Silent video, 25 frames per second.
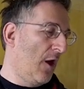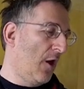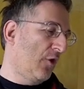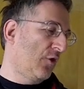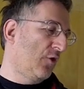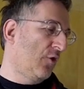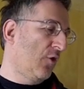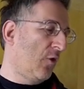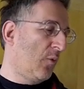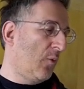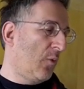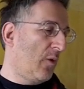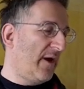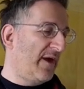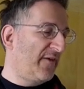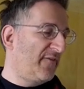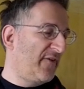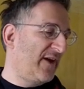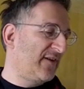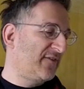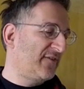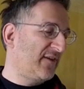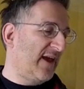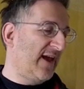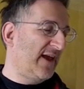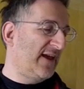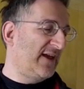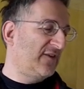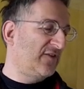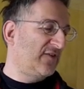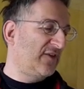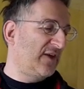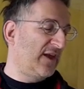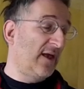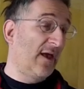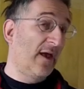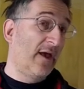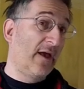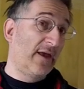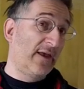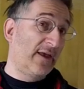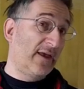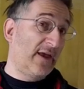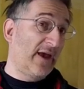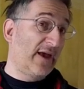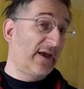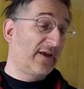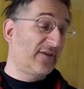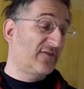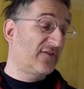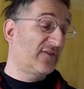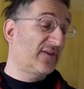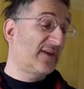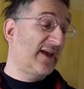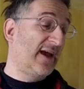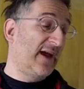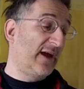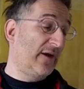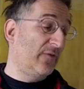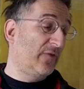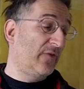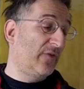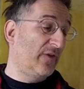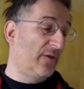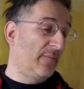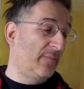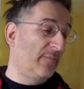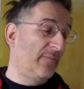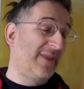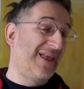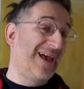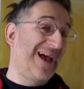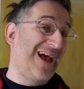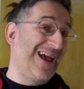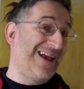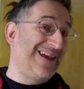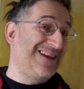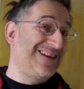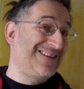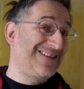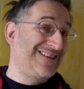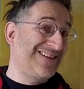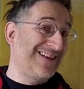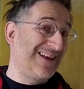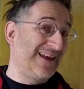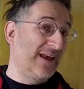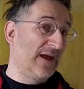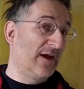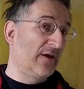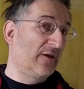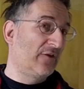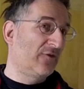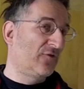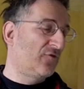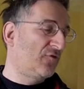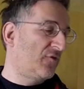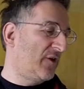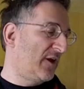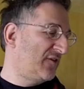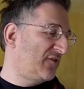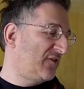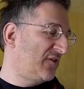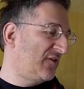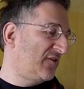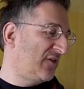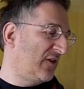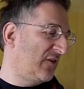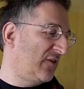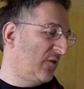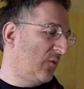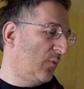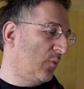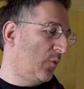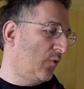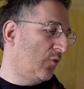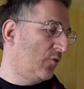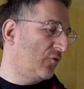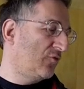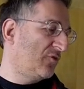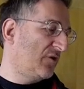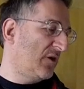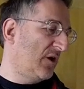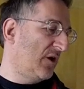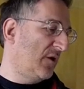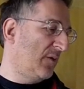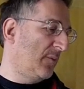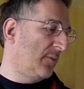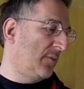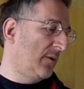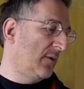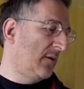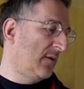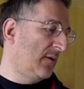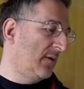Your wife has 80, yes, count them, 80 dresses in the wardrobe.